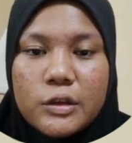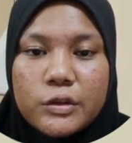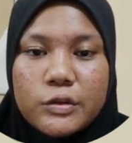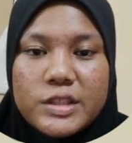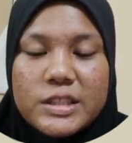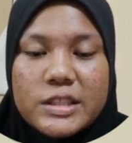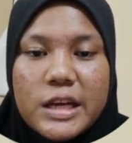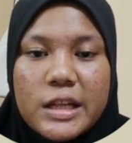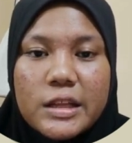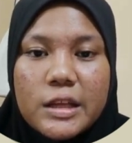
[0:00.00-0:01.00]

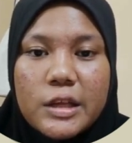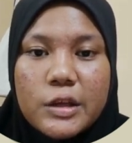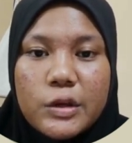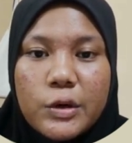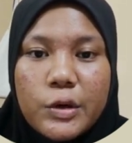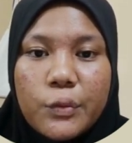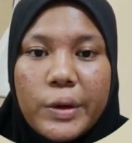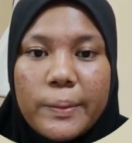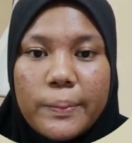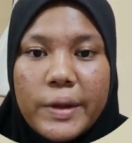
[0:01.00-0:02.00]
style your
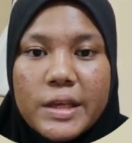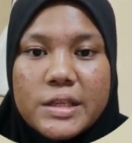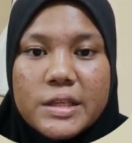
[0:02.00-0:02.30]
web page